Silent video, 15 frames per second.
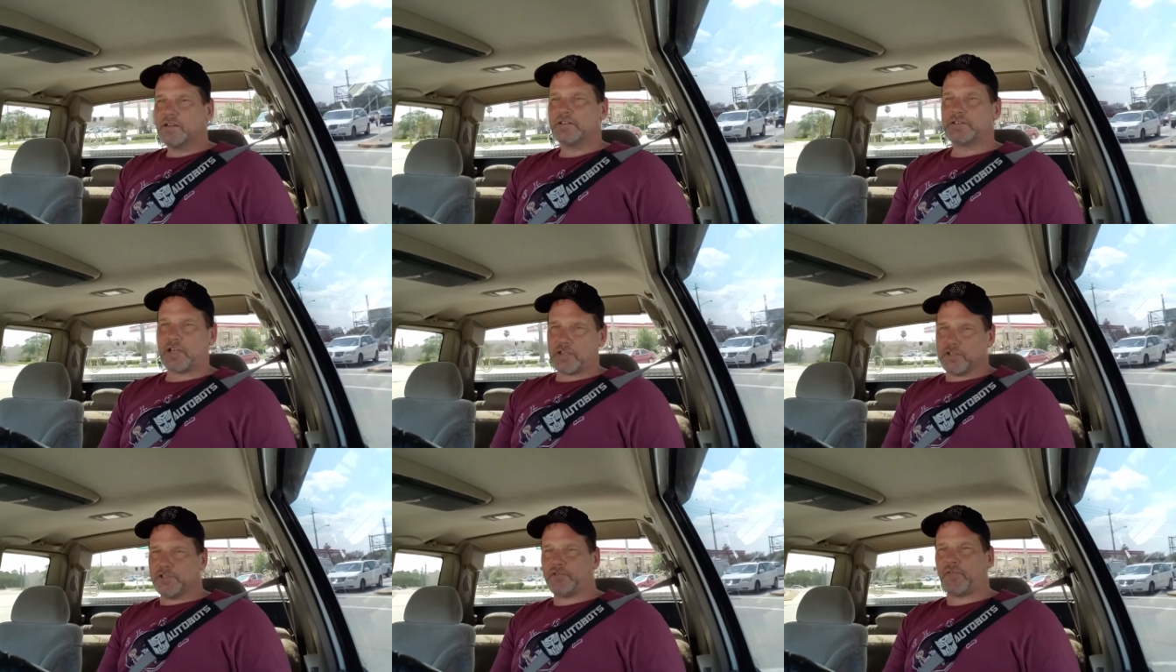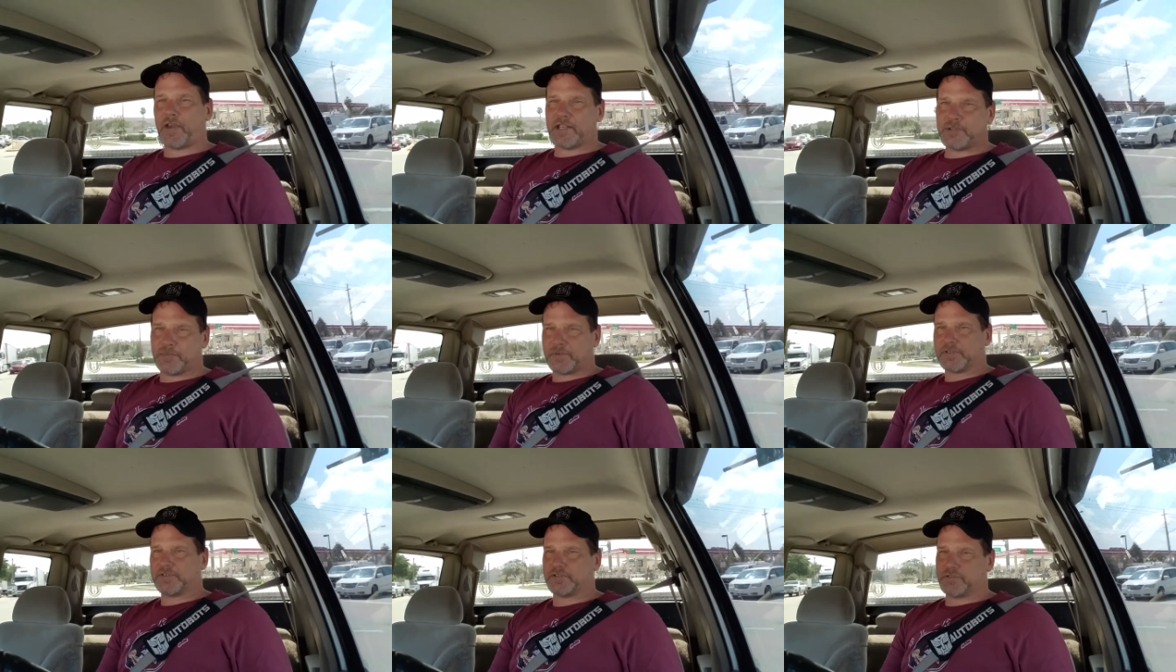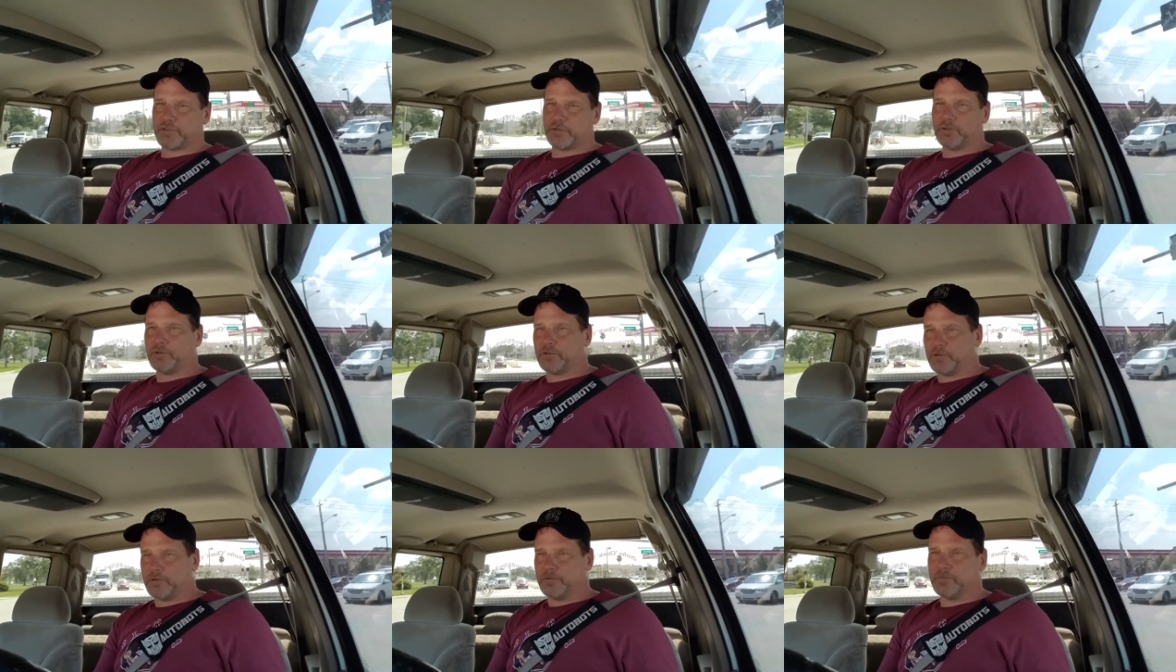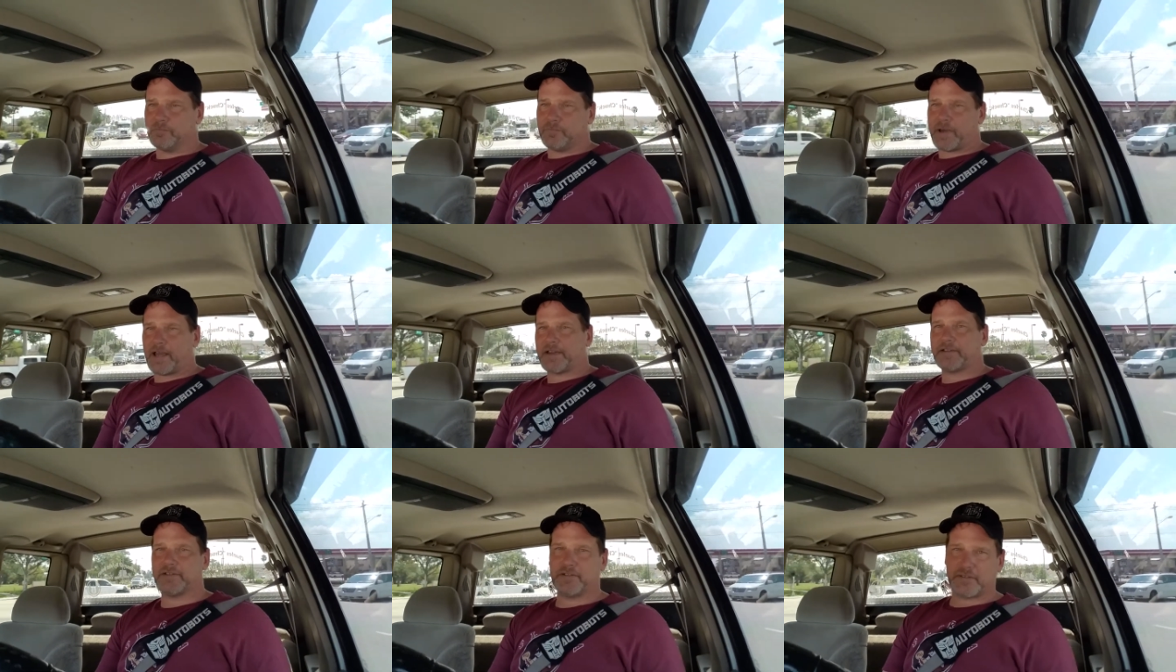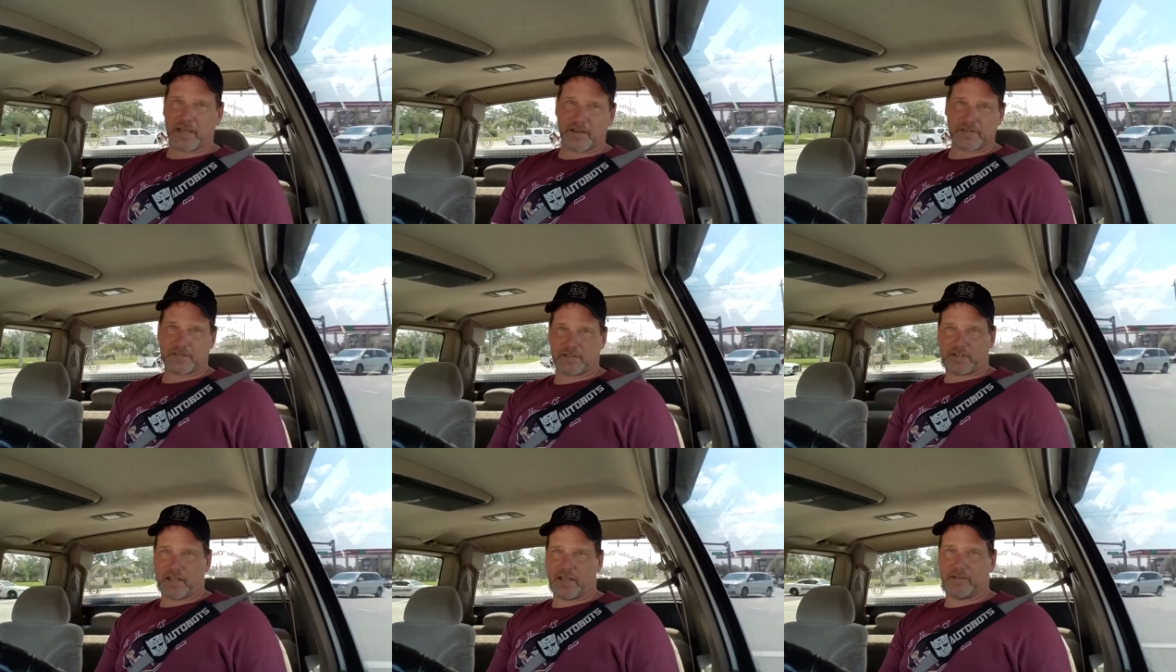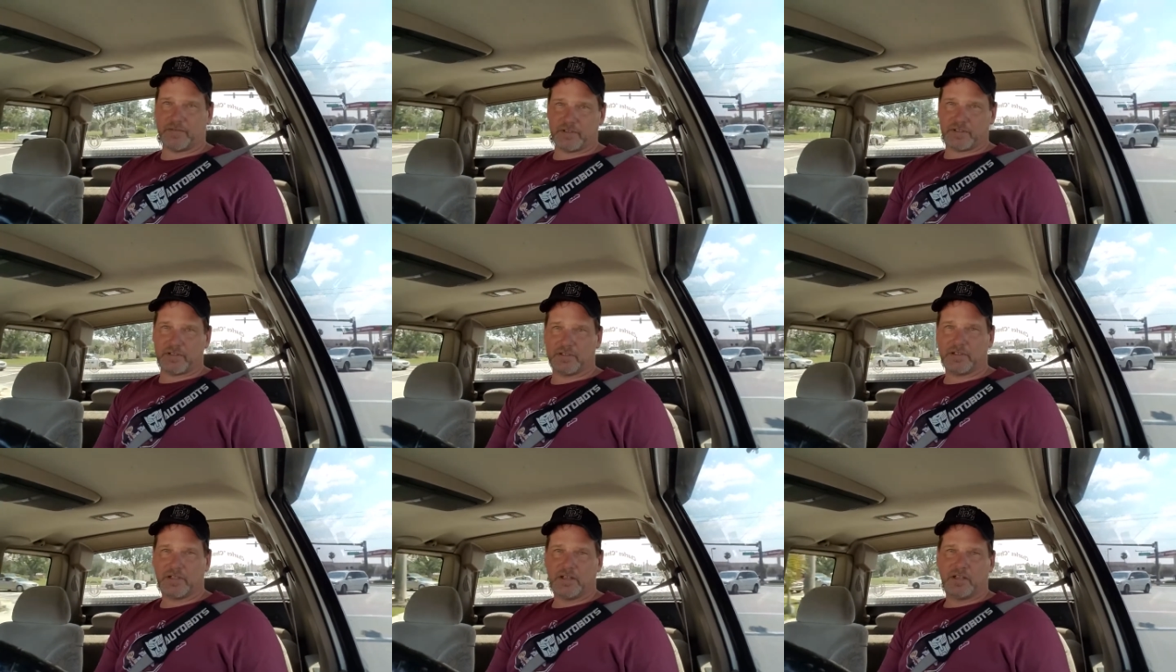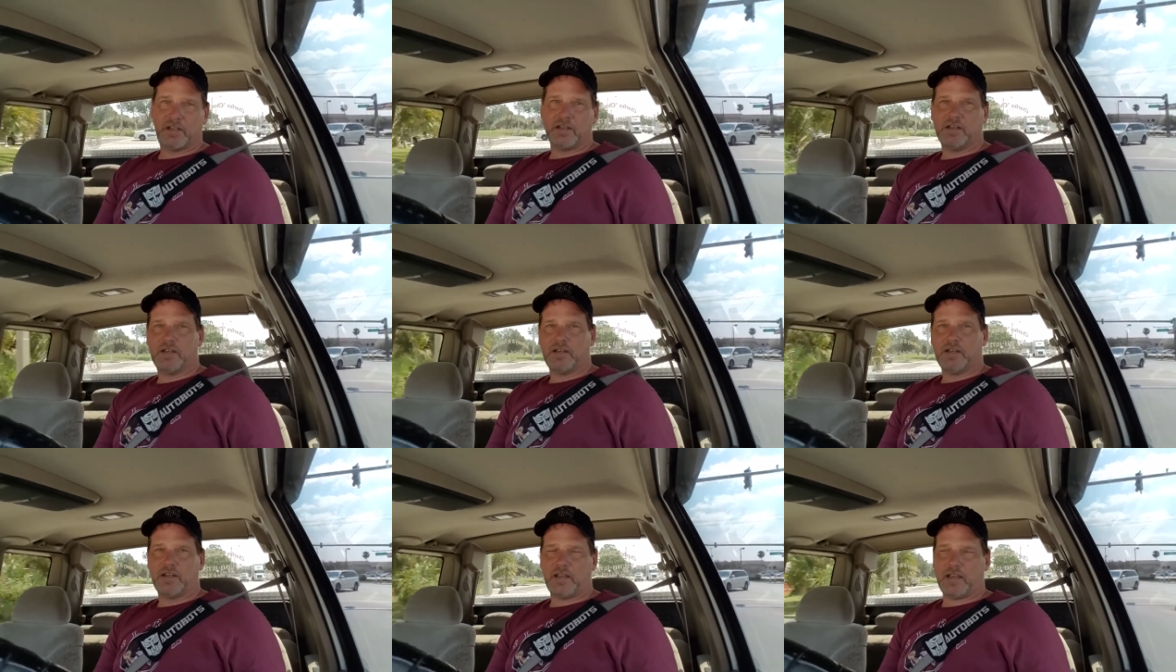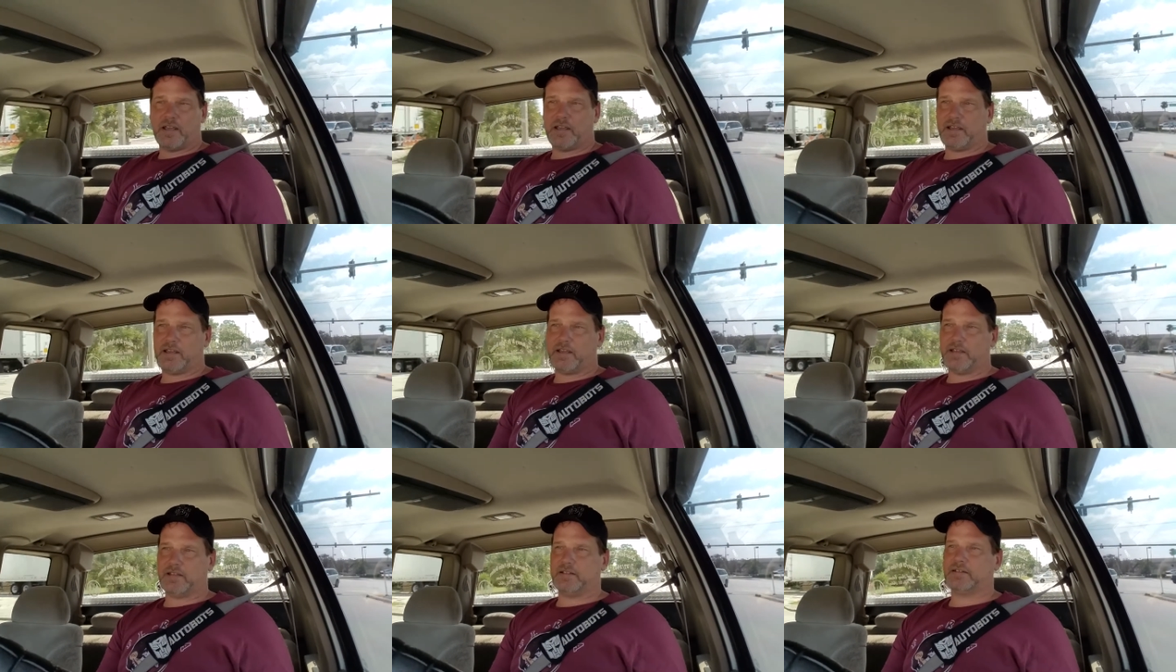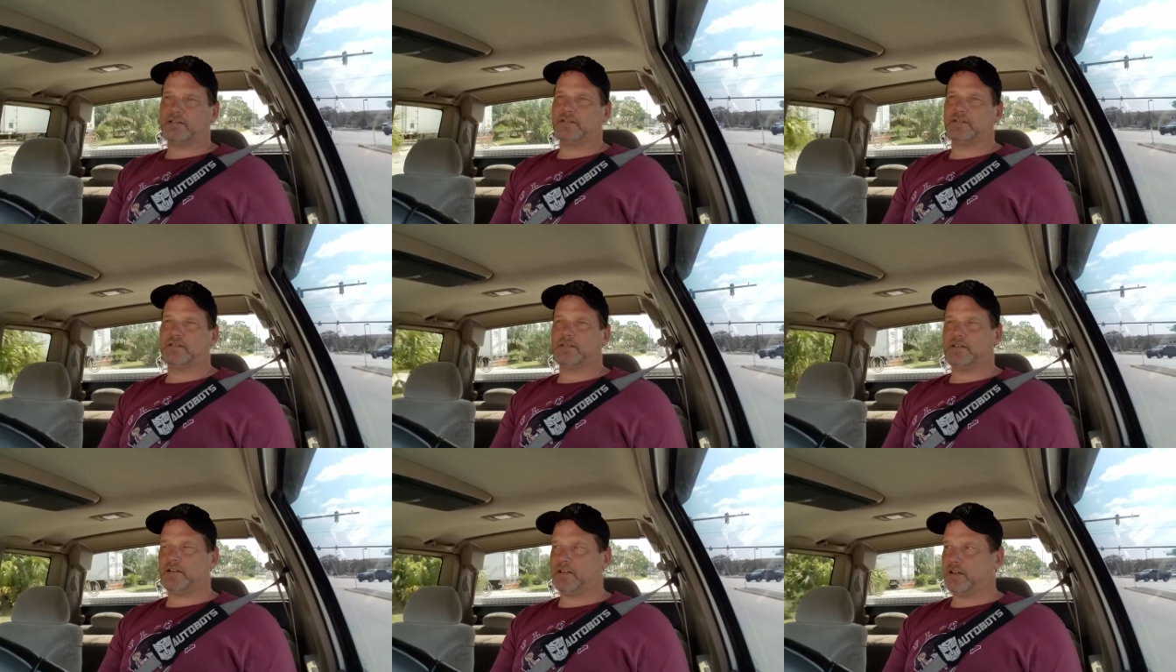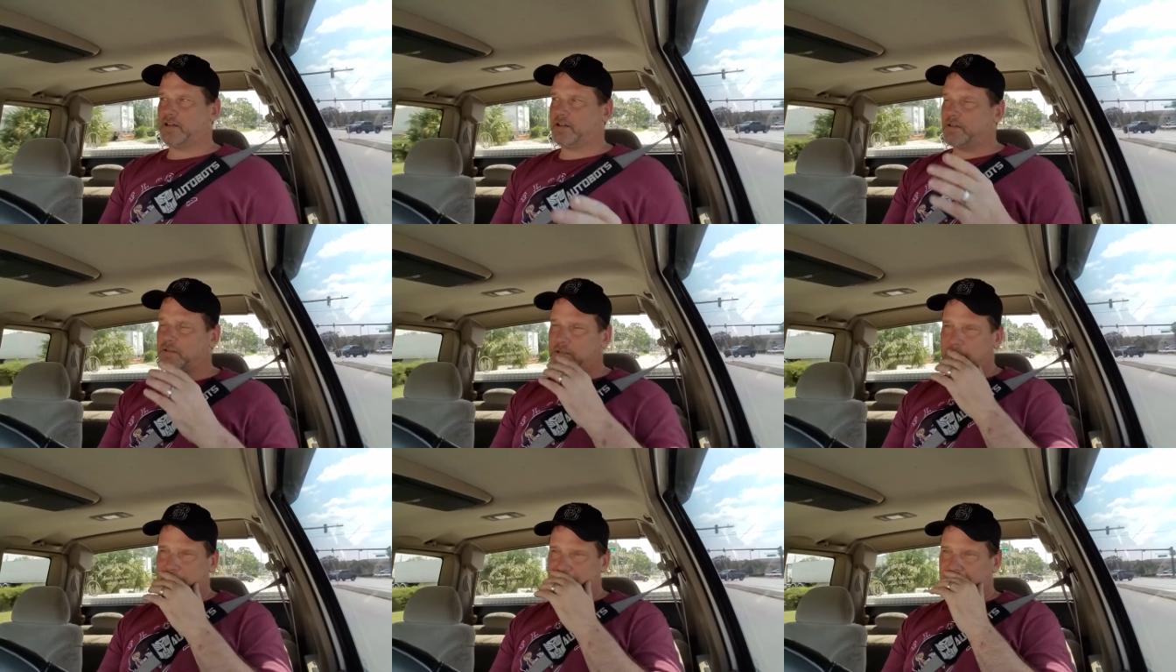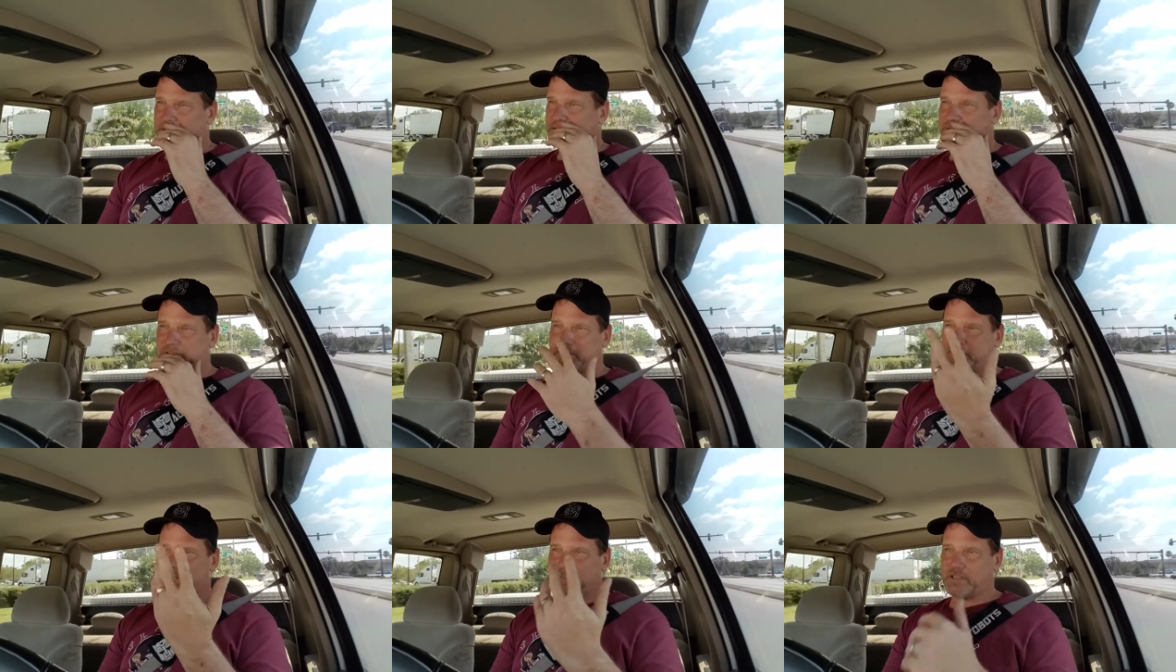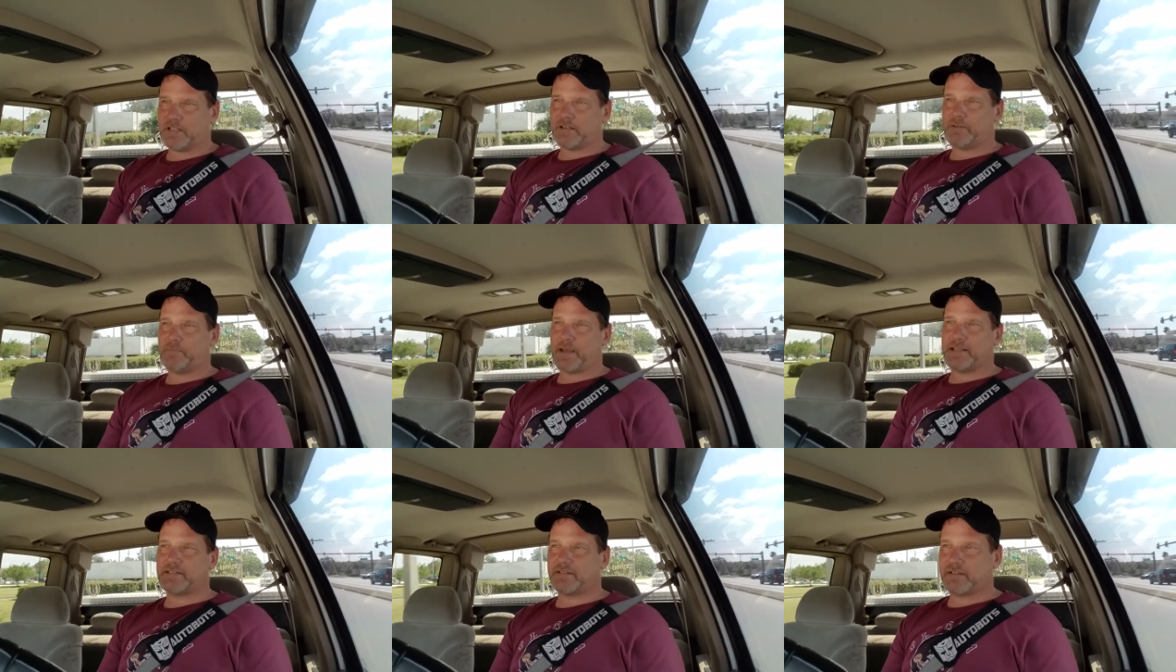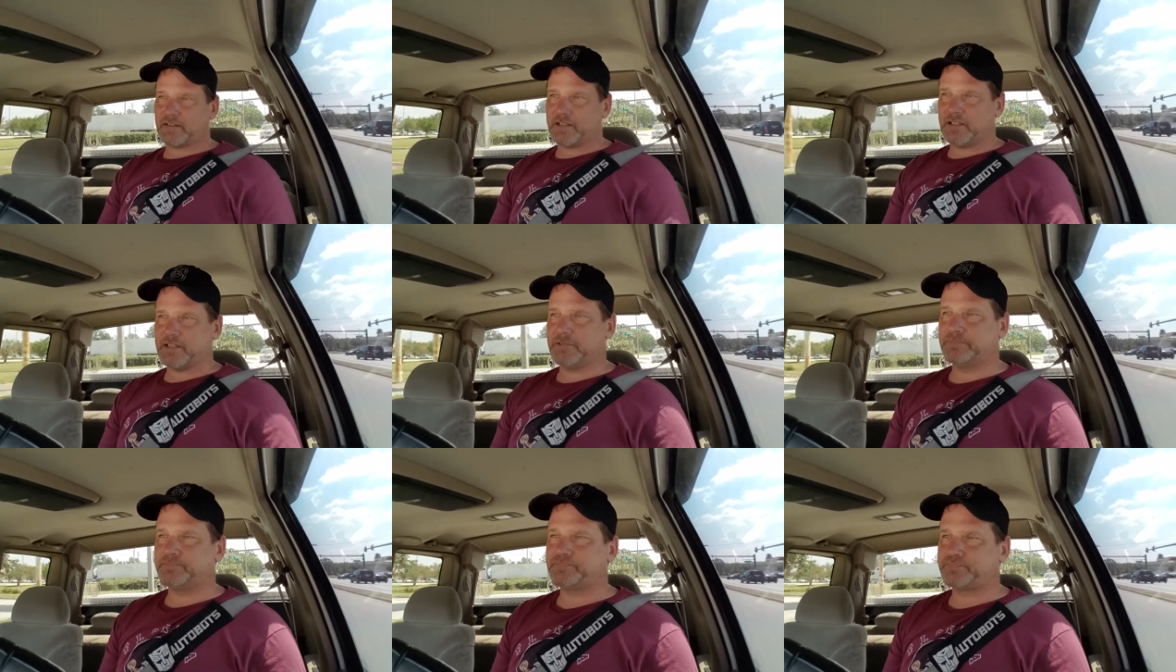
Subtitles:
so I used Facebook as a tool back in 2011, and and it was, basically